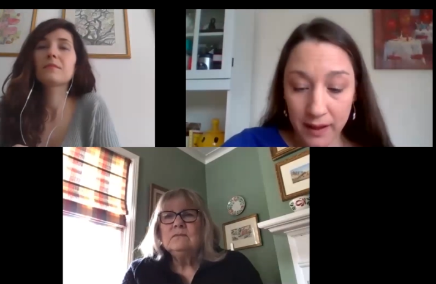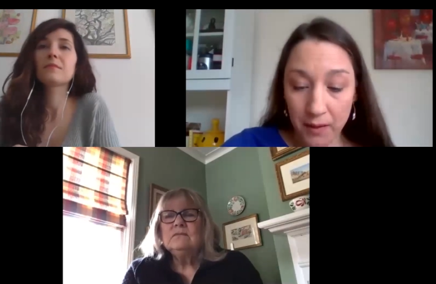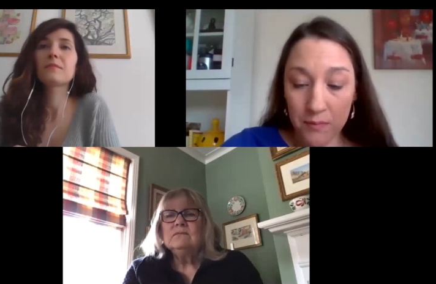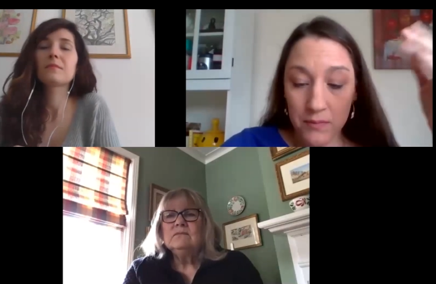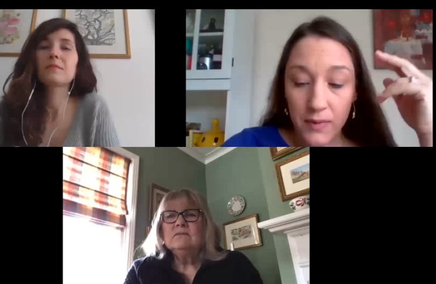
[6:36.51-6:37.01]

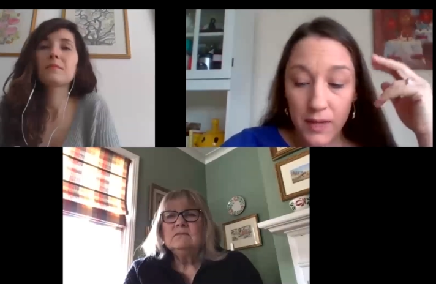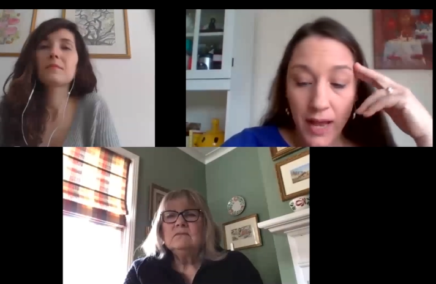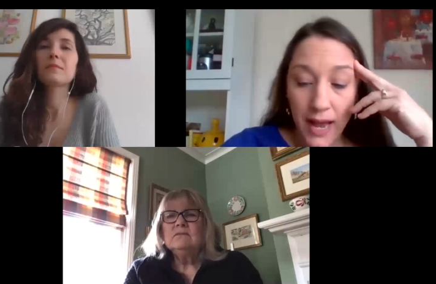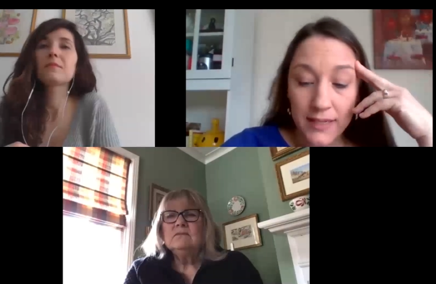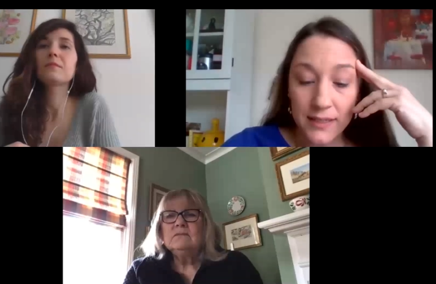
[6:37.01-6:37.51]
Speaker 1: them
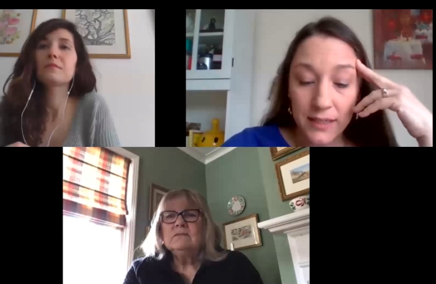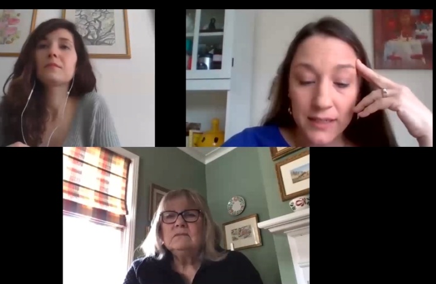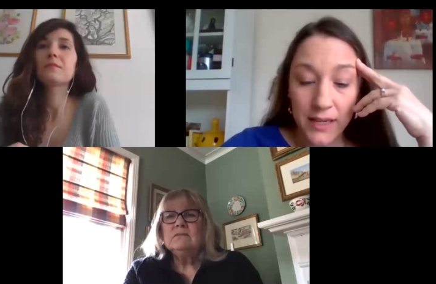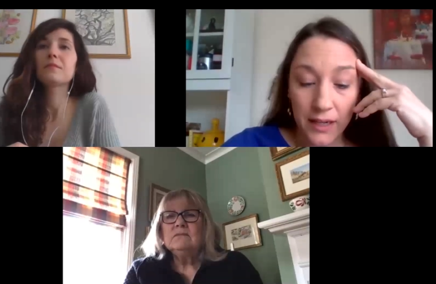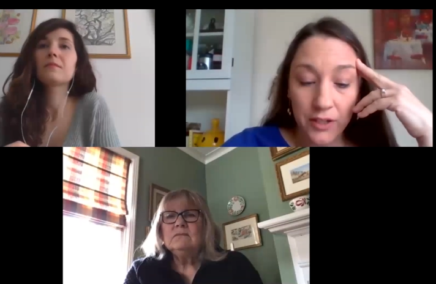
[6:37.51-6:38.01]
as the
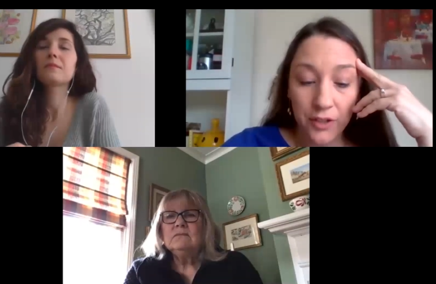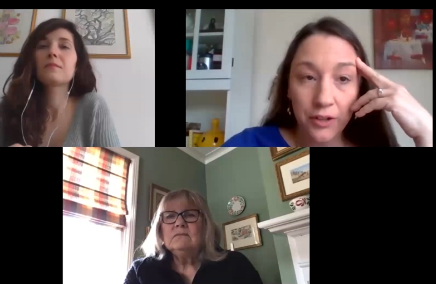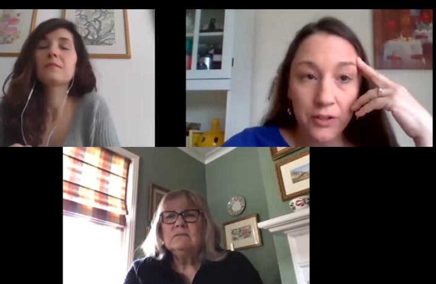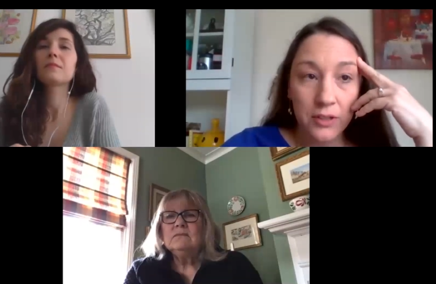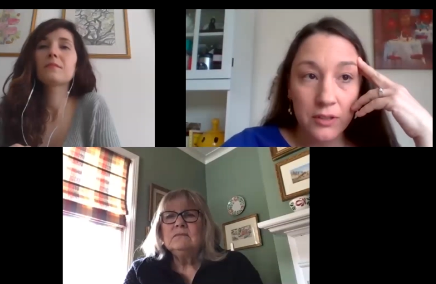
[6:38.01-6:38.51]

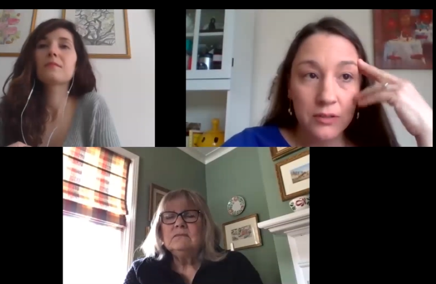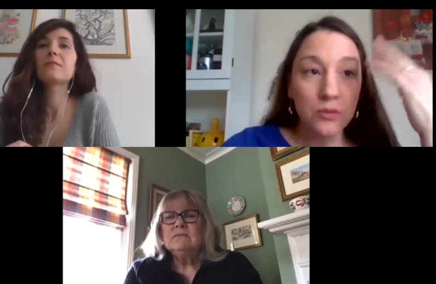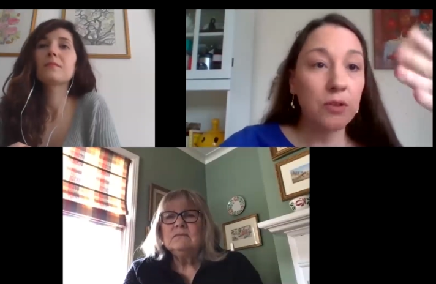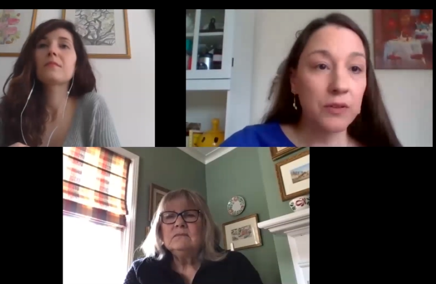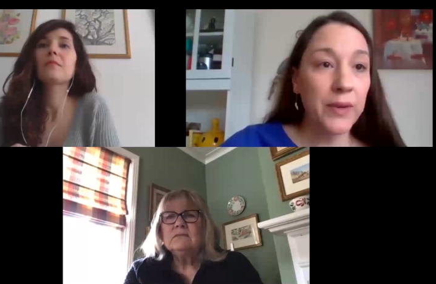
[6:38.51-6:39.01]
executor
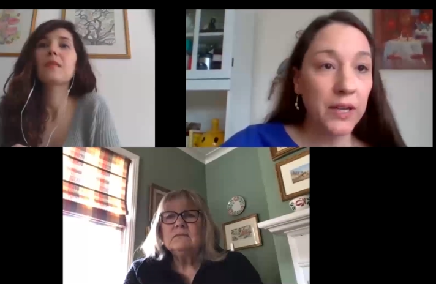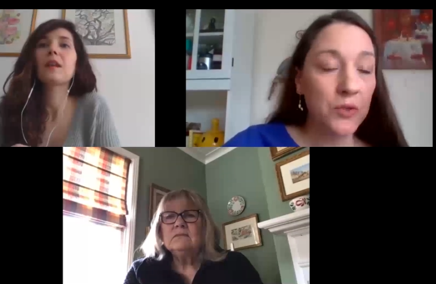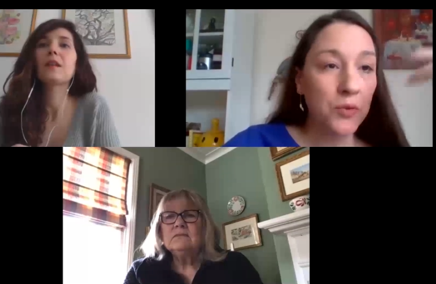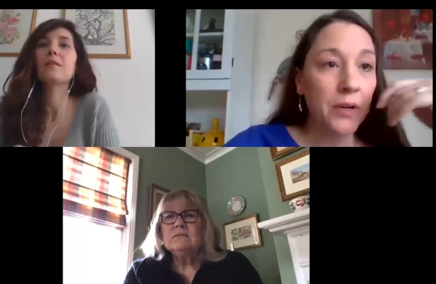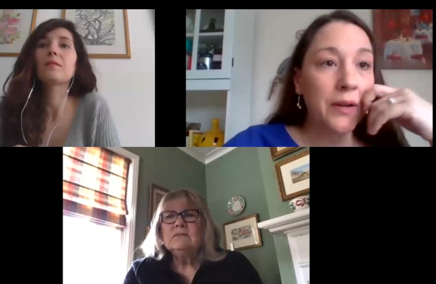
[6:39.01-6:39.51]
or the
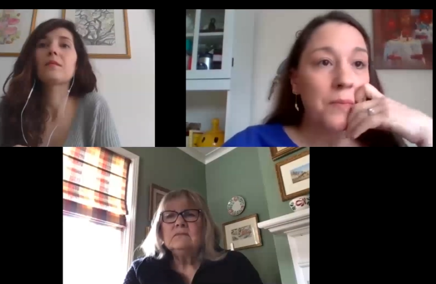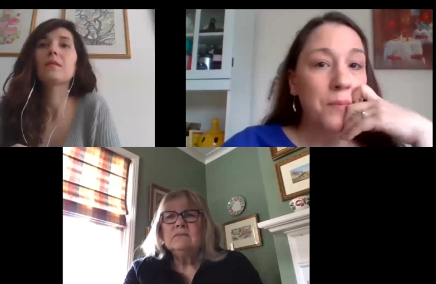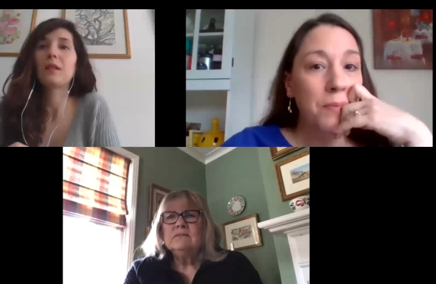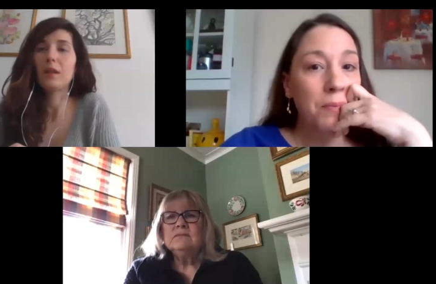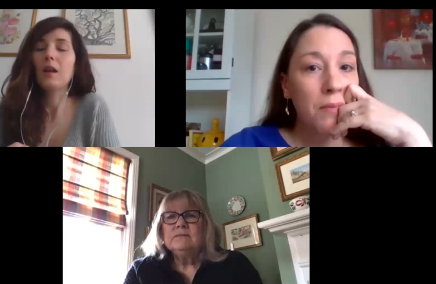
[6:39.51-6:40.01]
mandatory? Yeah.
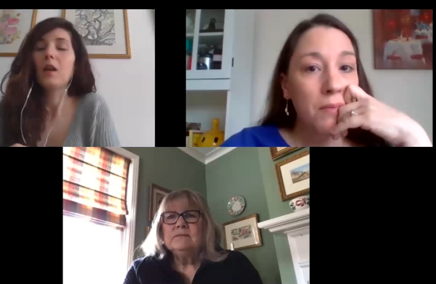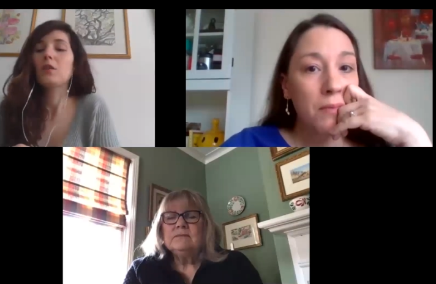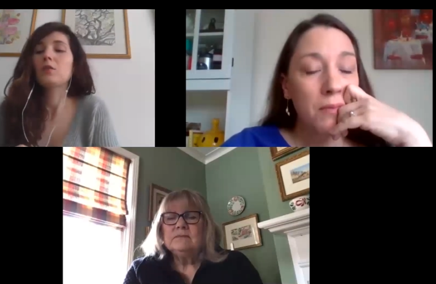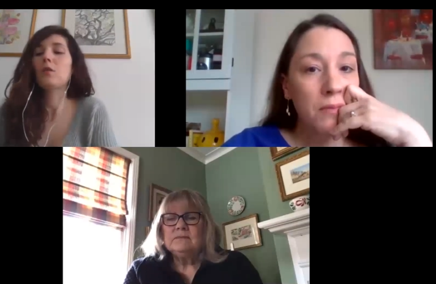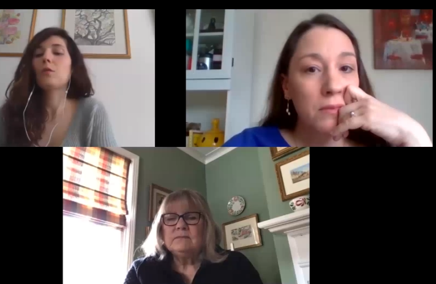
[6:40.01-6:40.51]

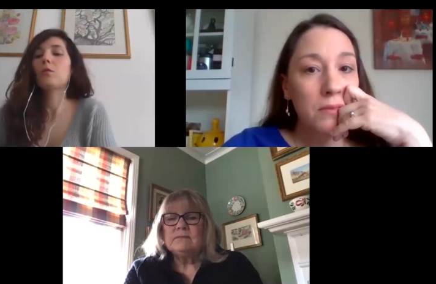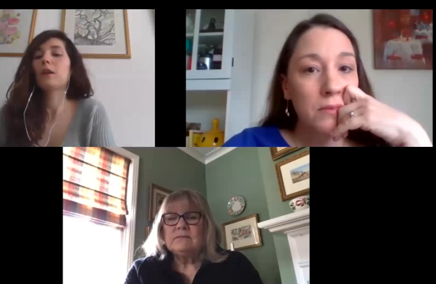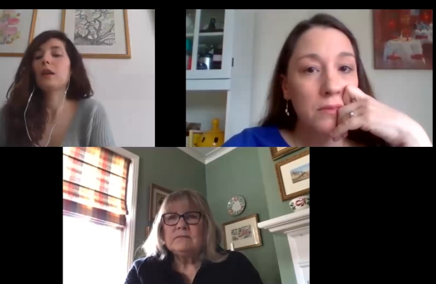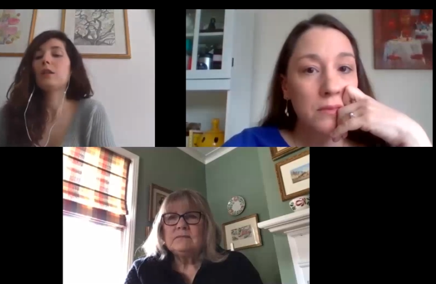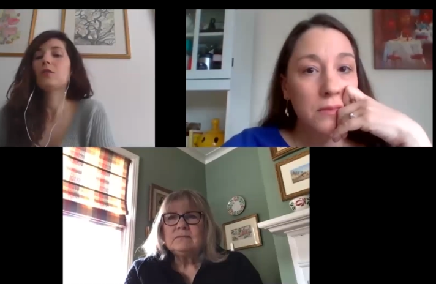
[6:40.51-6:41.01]
Speaker 2: So
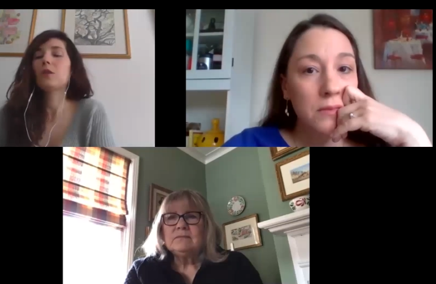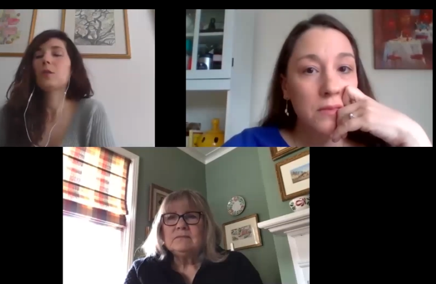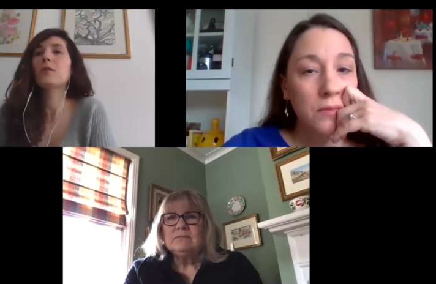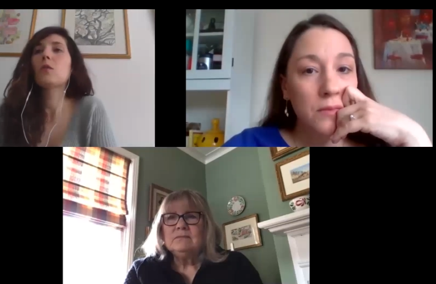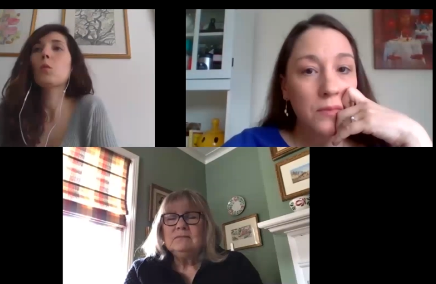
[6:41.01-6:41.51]
in
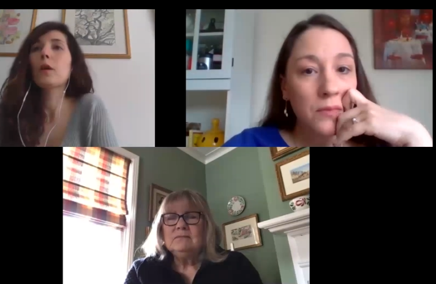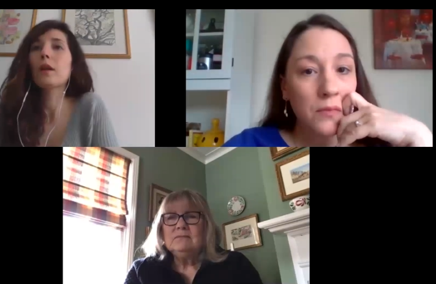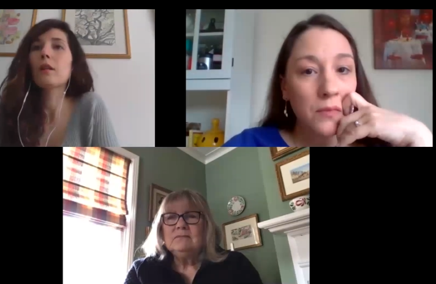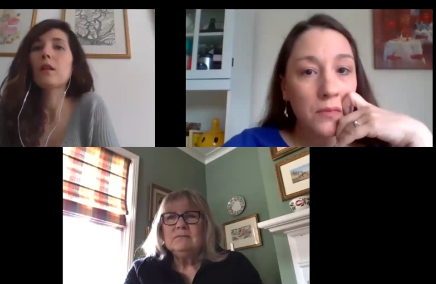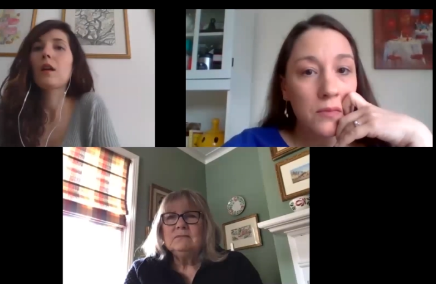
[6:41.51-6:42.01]
terms of the
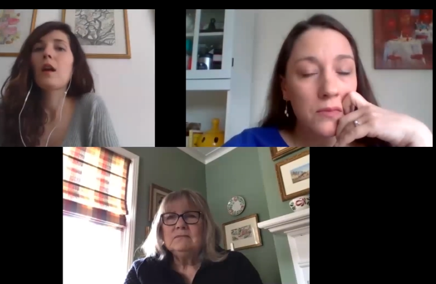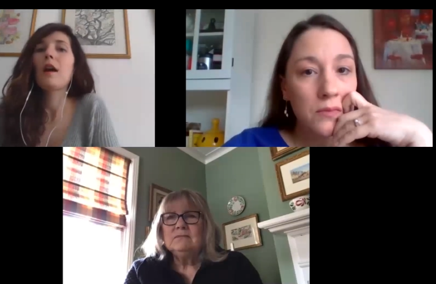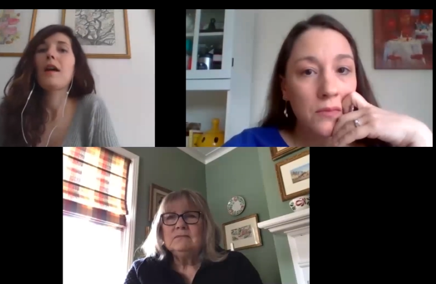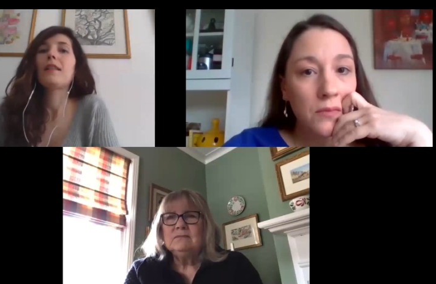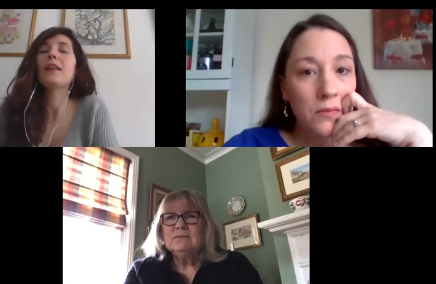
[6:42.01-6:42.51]
will,
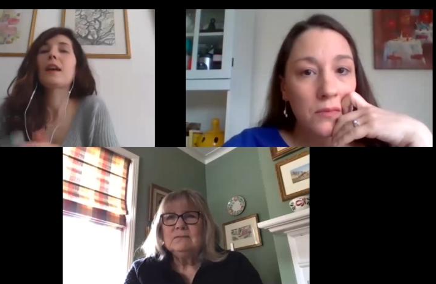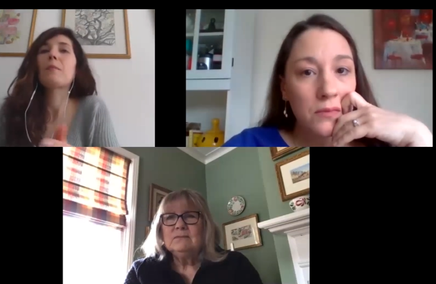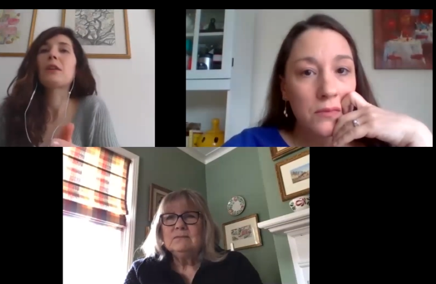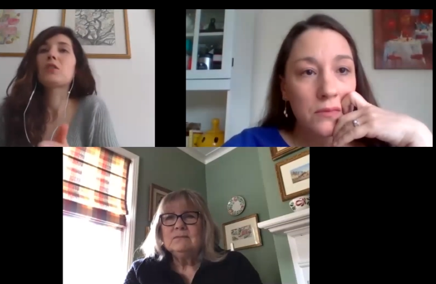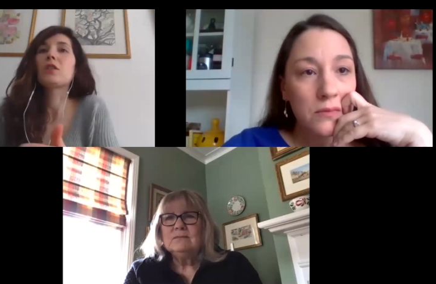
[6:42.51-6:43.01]
like
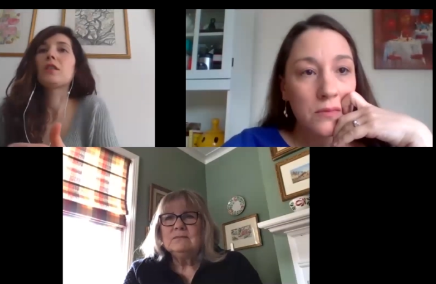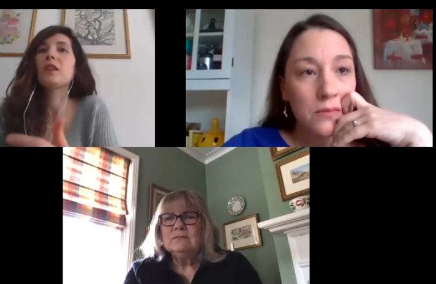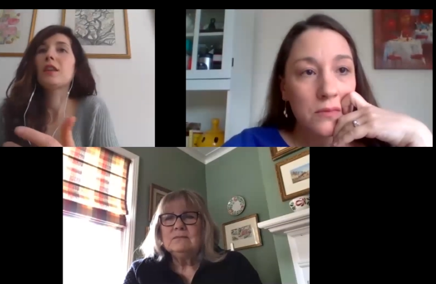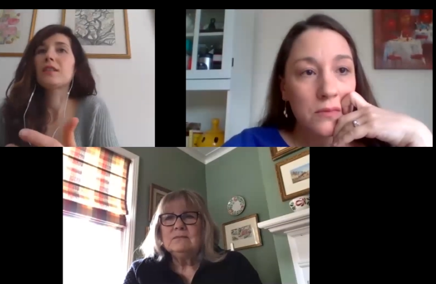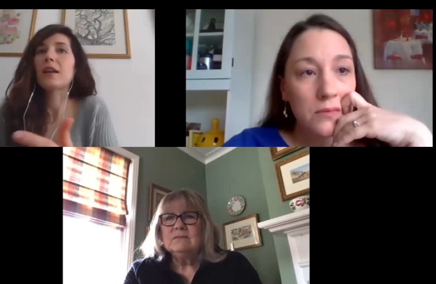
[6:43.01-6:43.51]
I mentioned,
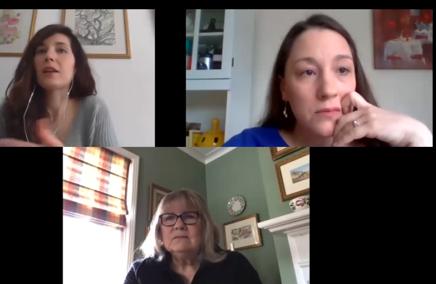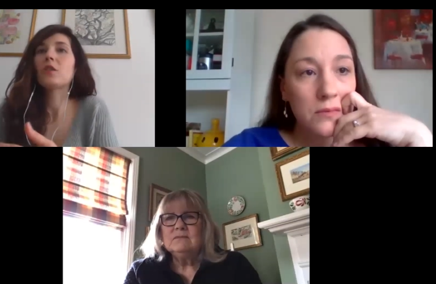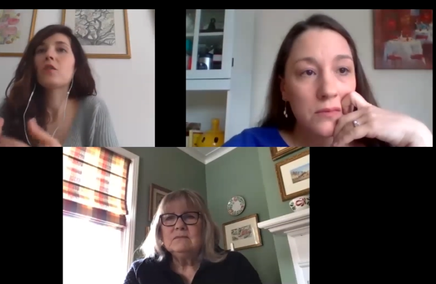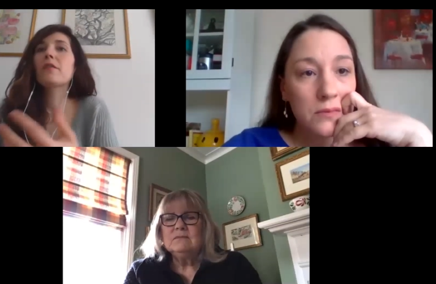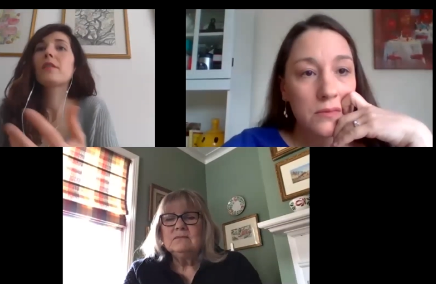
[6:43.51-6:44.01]
the
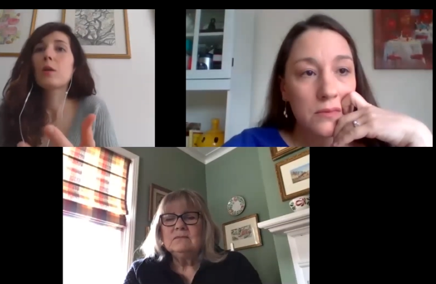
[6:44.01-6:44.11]
executor, the